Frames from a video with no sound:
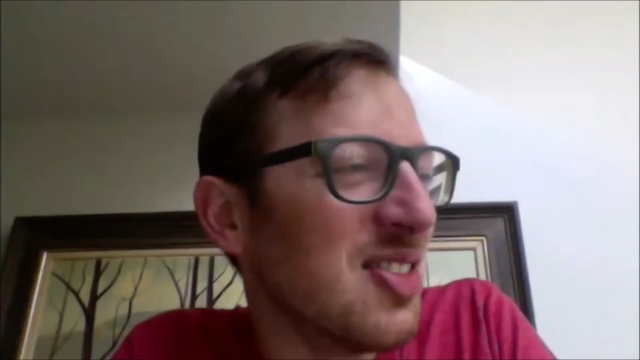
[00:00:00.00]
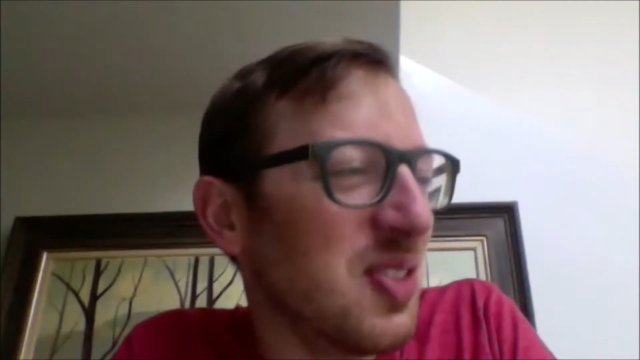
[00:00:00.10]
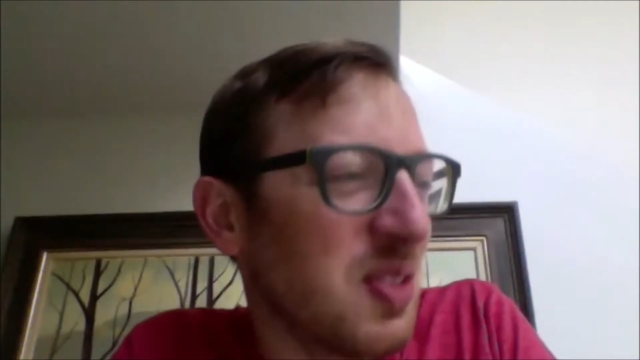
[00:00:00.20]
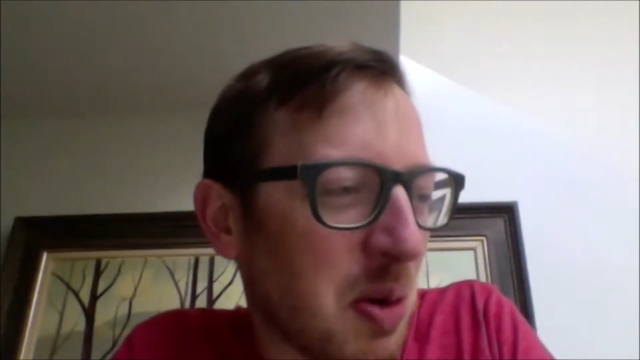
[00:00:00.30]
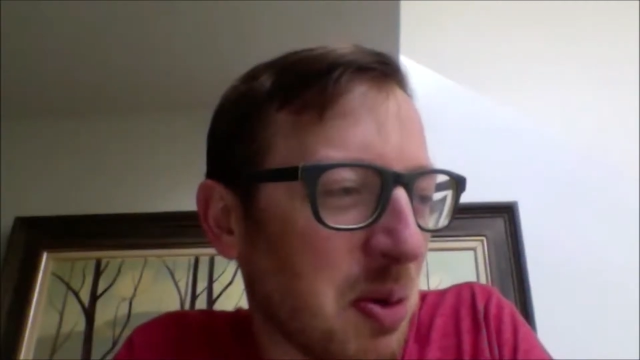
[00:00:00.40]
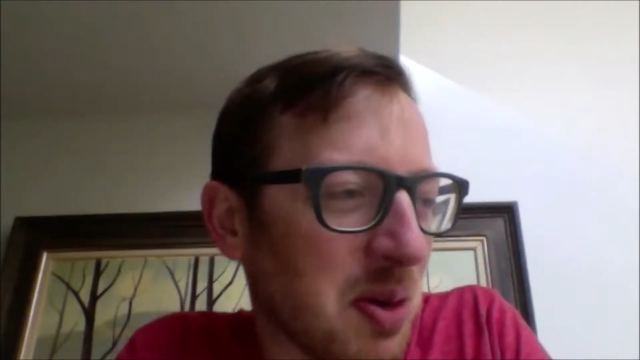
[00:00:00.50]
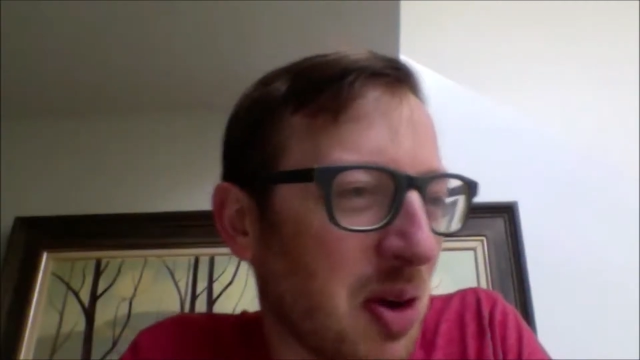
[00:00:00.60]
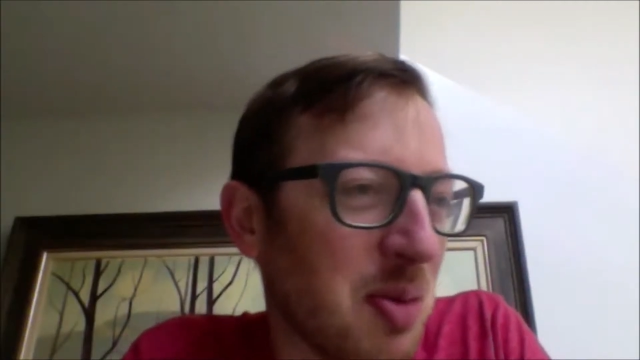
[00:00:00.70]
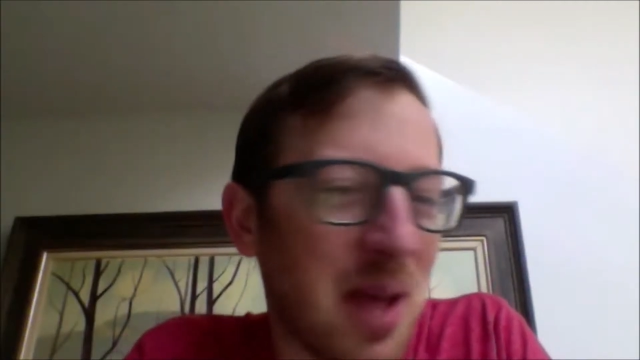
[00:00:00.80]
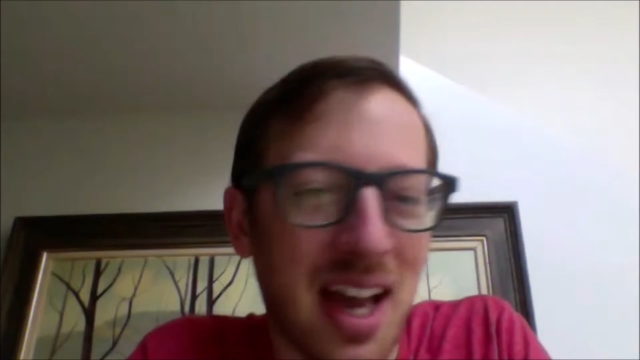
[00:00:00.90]
where we were
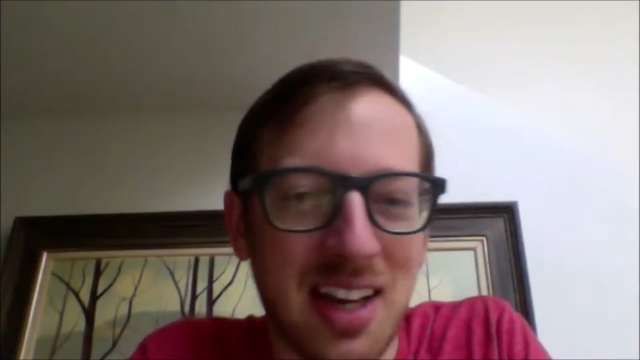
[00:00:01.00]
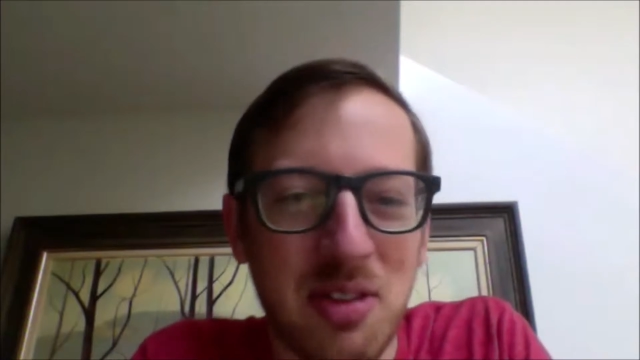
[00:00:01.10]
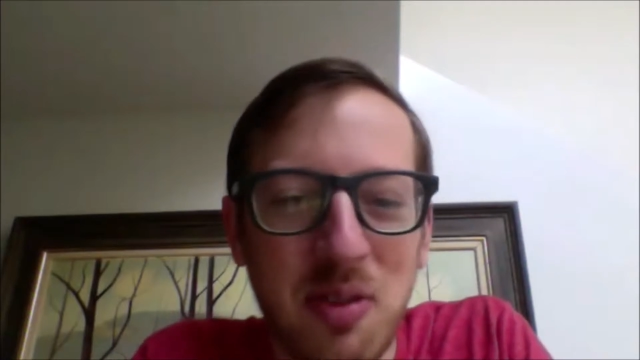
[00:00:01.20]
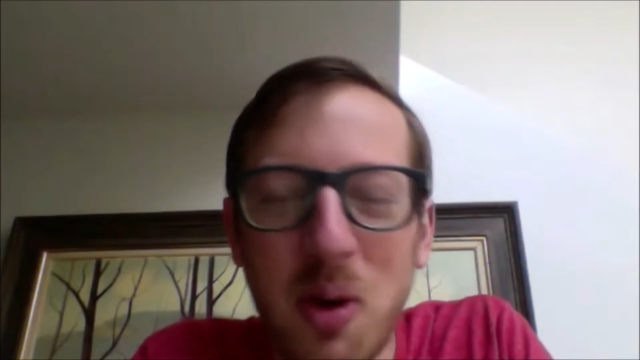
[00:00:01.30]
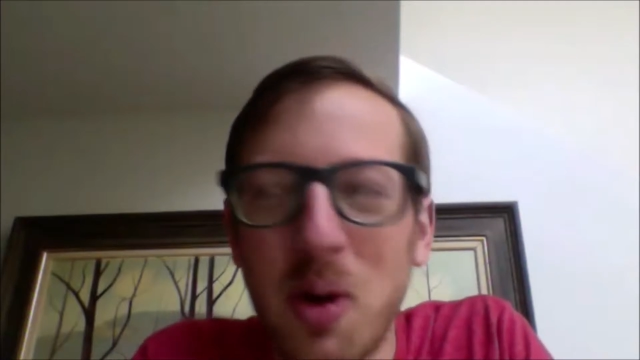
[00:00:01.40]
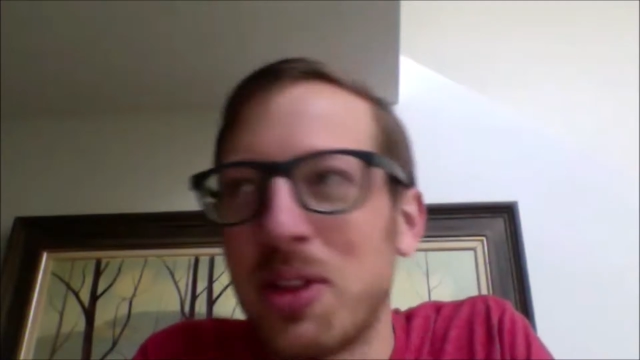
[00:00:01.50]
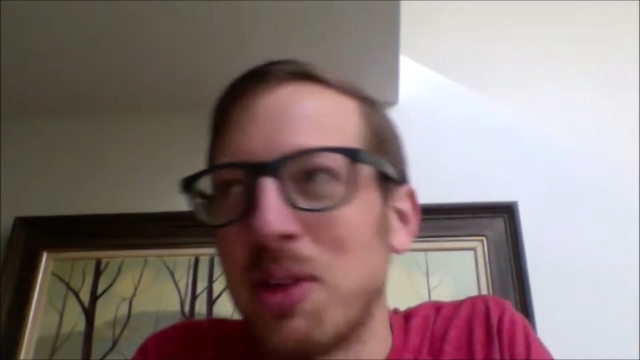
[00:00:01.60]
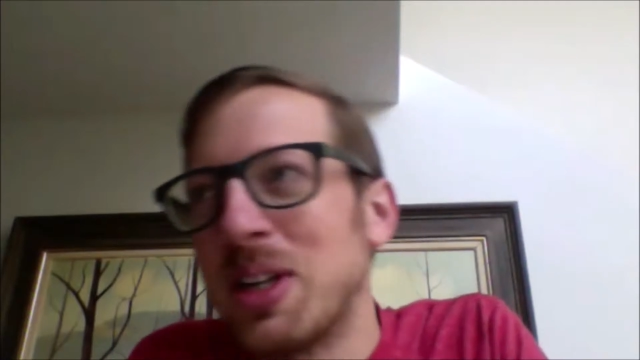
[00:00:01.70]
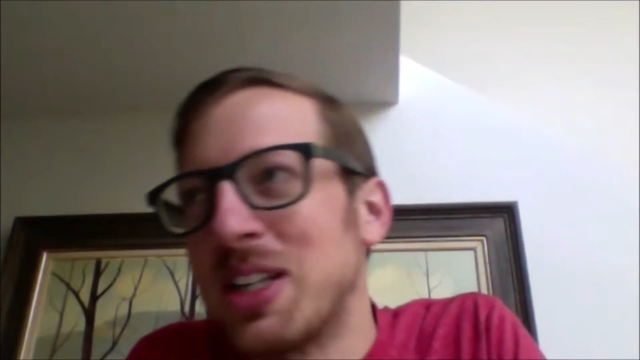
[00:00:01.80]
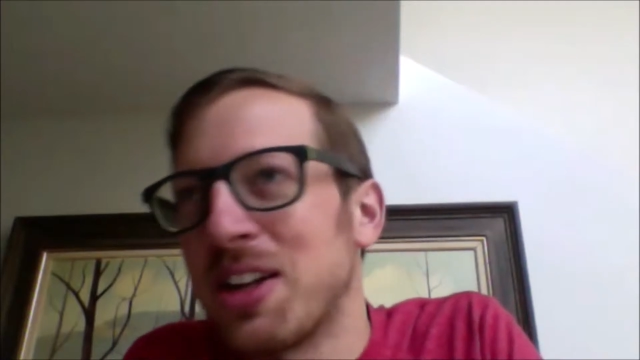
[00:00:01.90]
going back and forth,
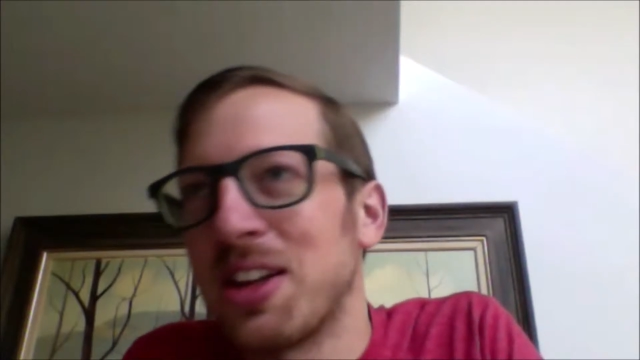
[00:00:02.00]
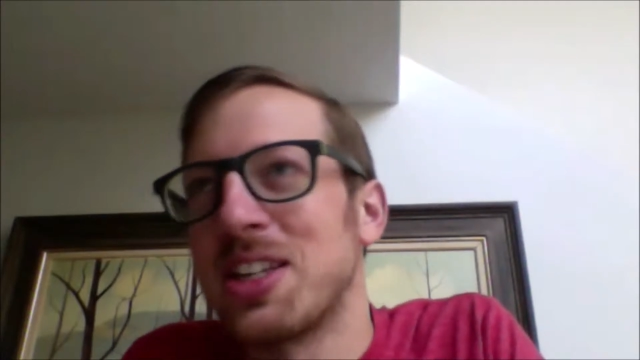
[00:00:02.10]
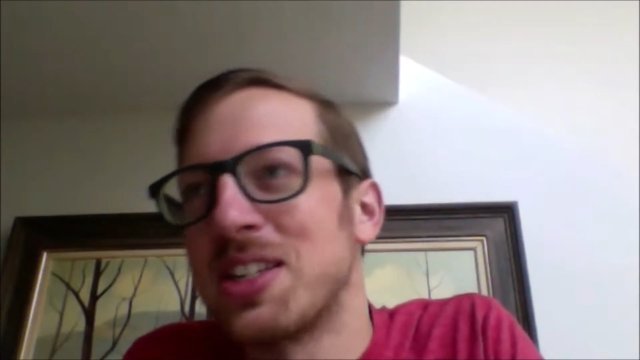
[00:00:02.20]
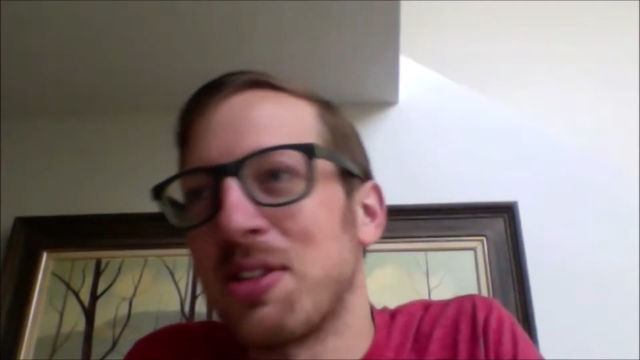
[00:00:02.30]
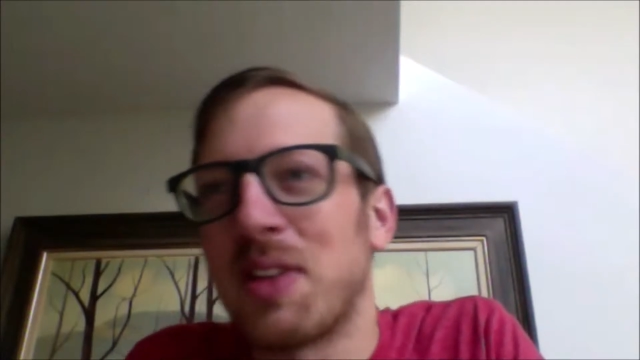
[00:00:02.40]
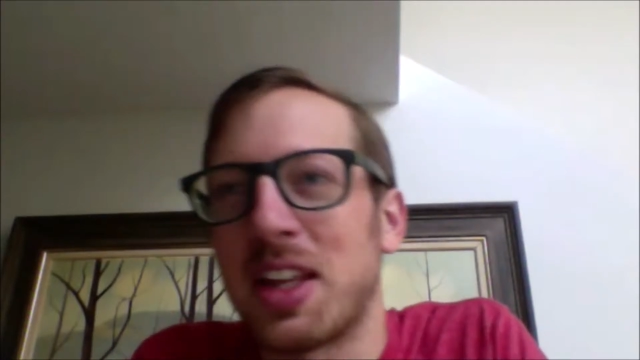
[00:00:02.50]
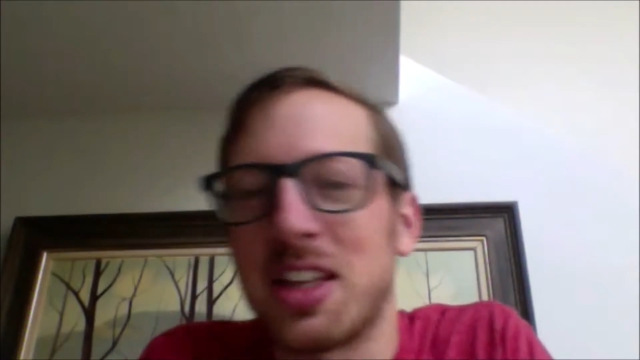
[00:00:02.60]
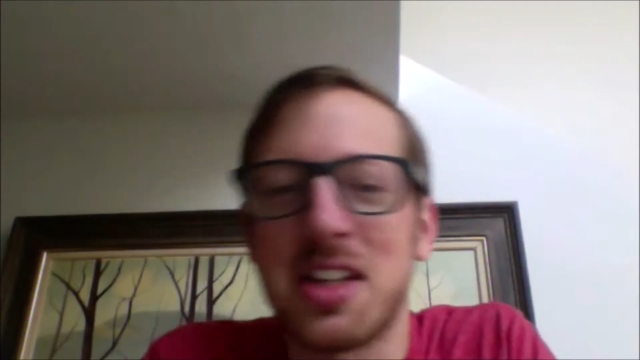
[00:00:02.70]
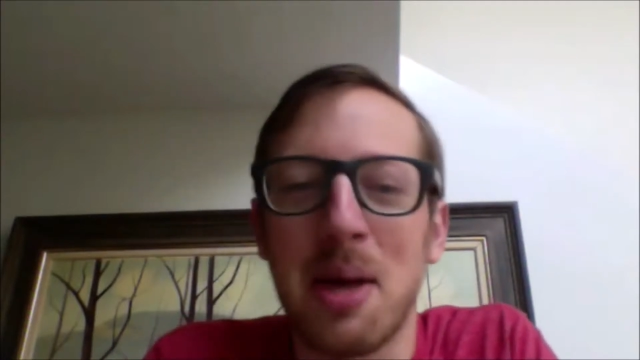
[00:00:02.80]
and we did a list of like the